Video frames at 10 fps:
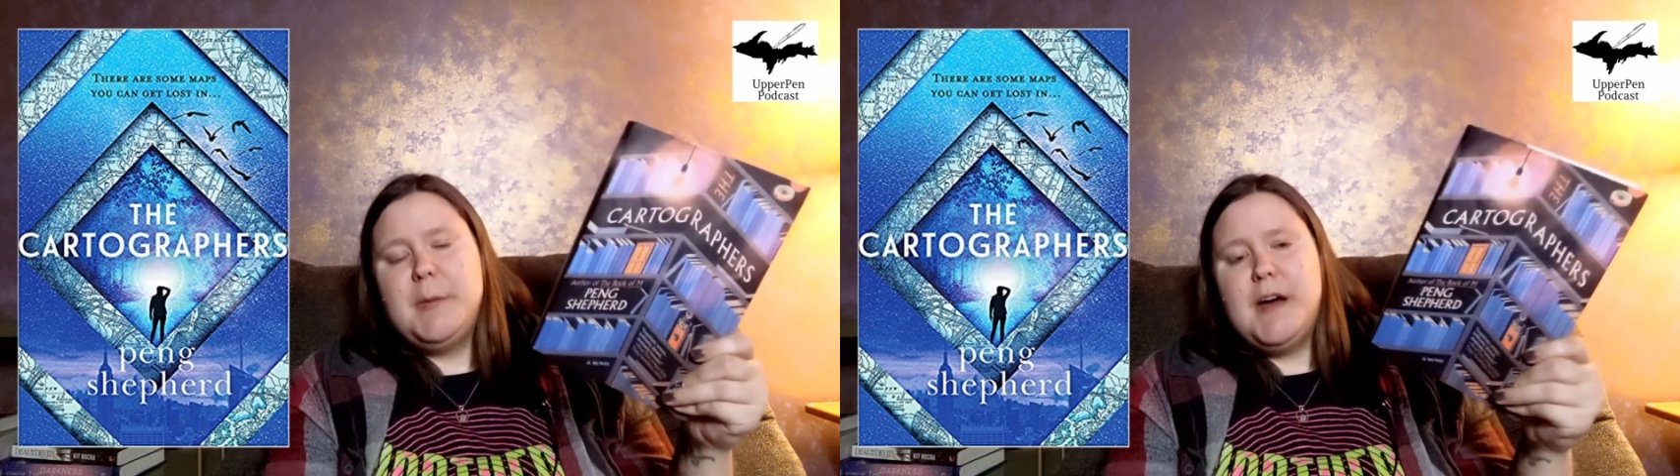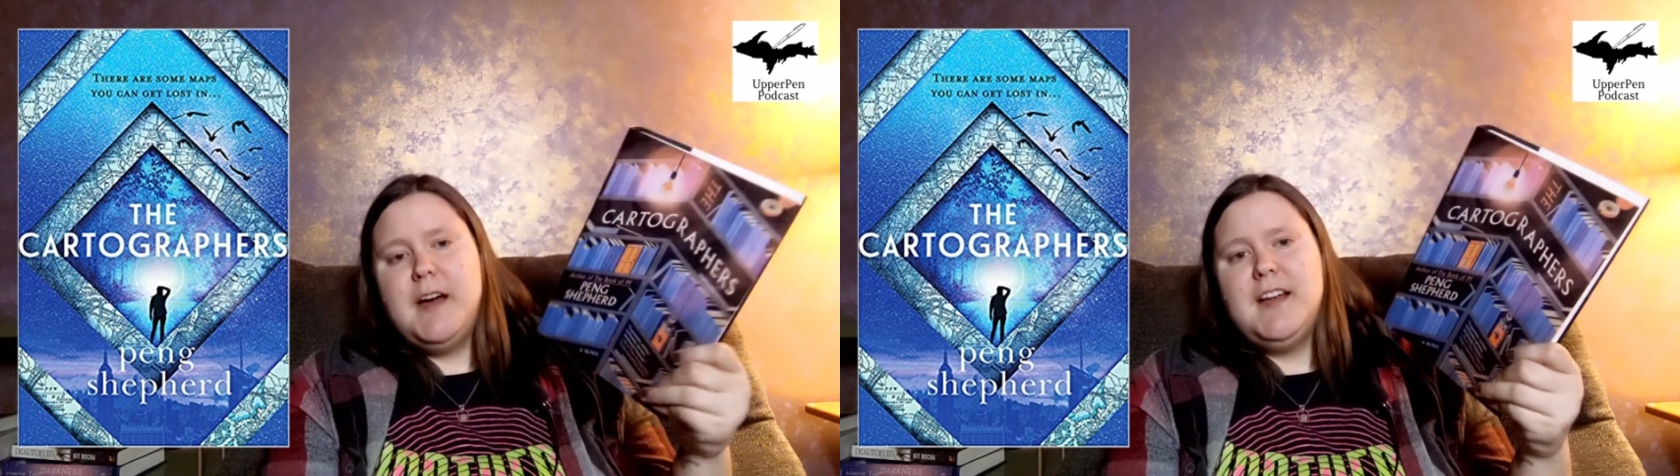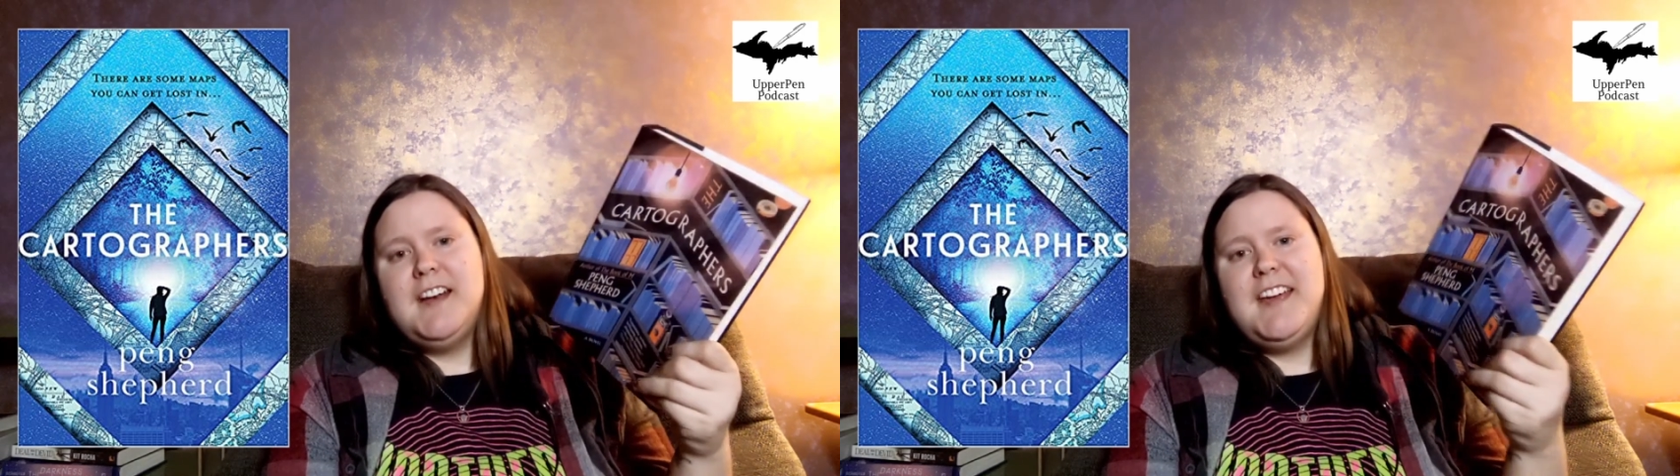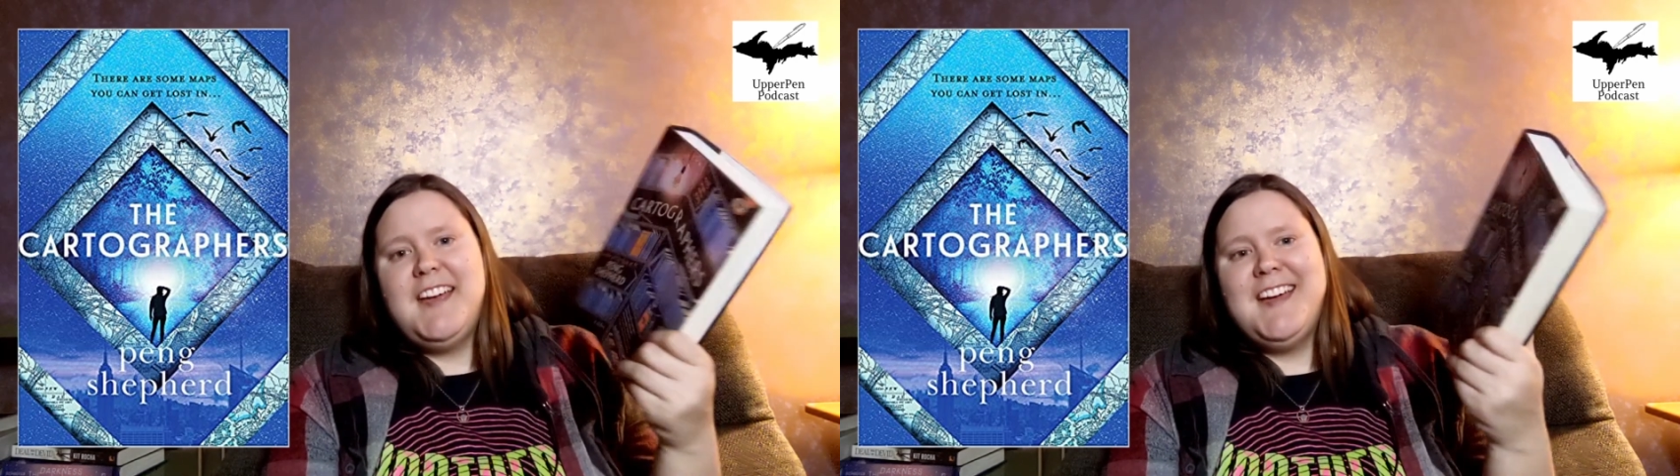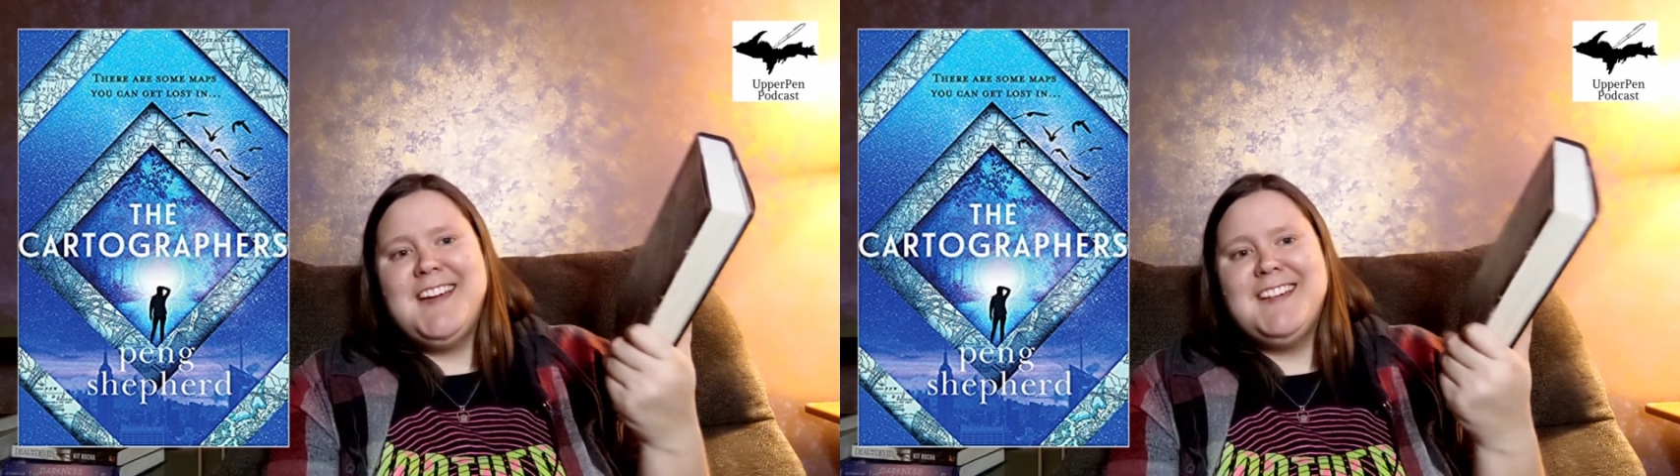upon,
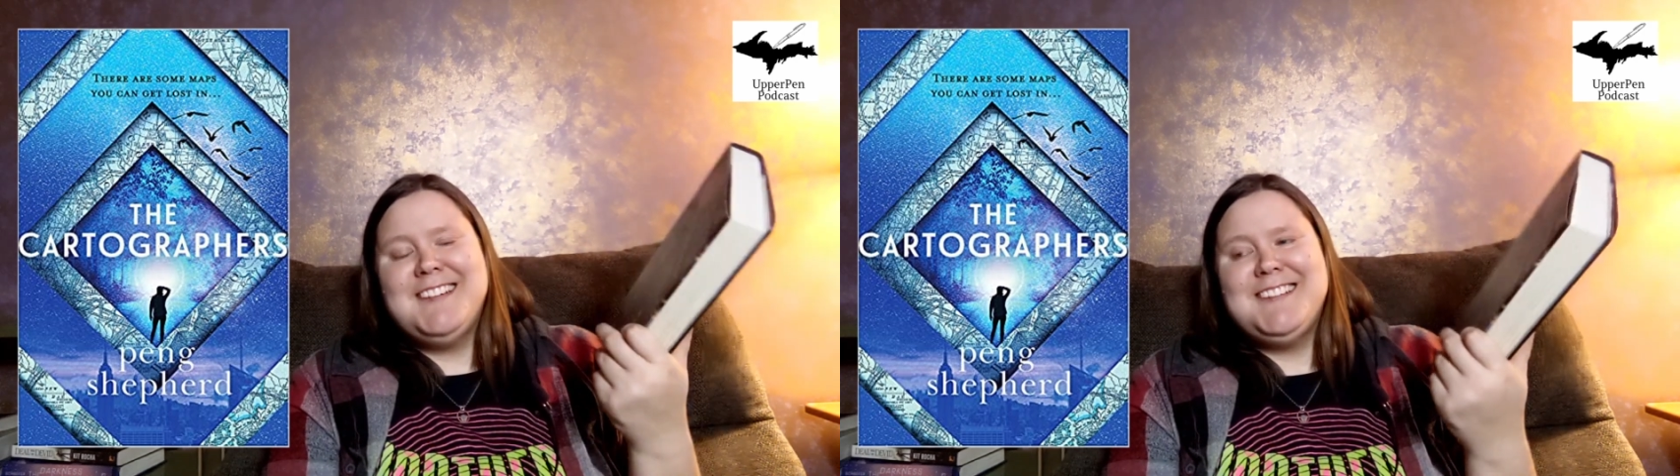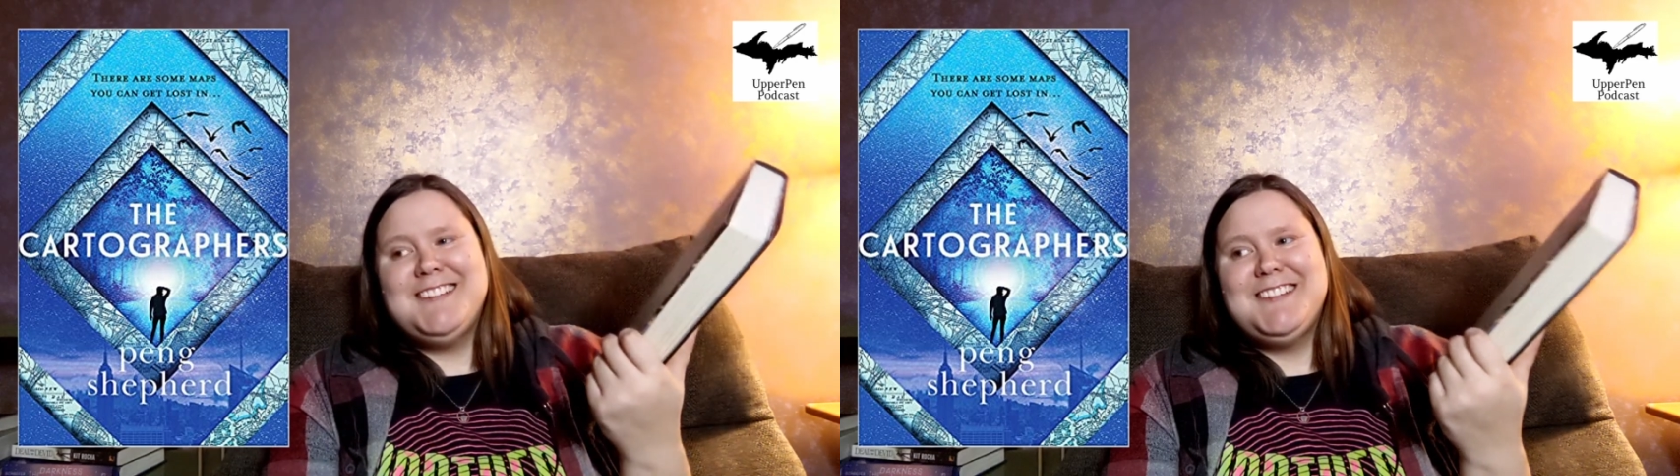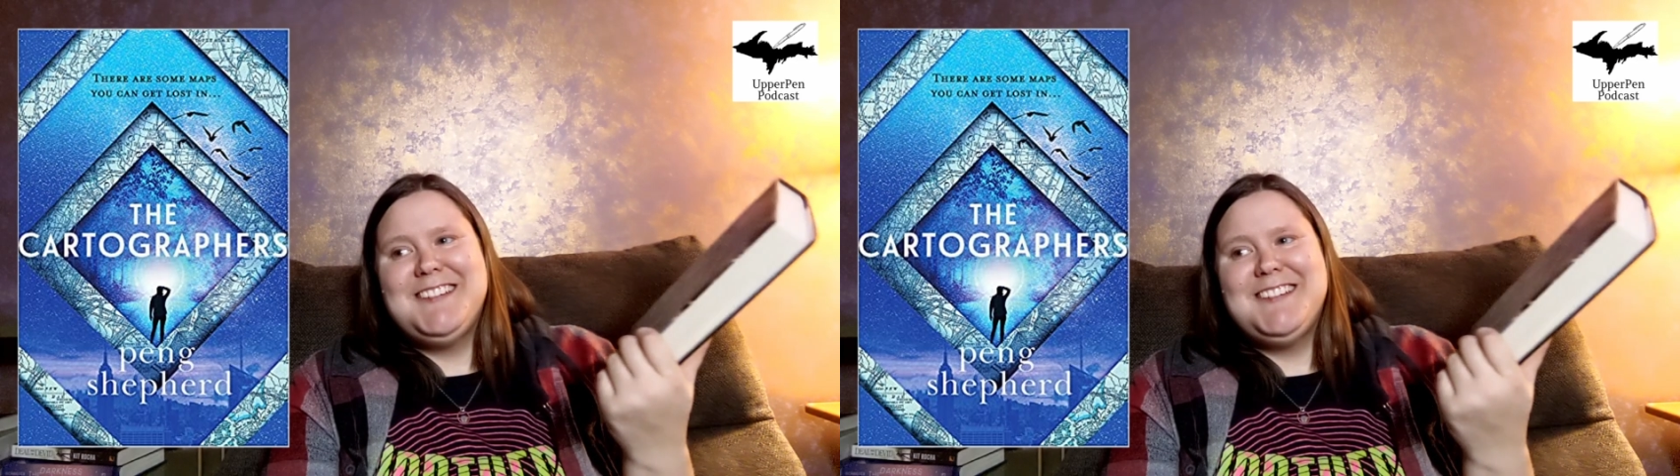and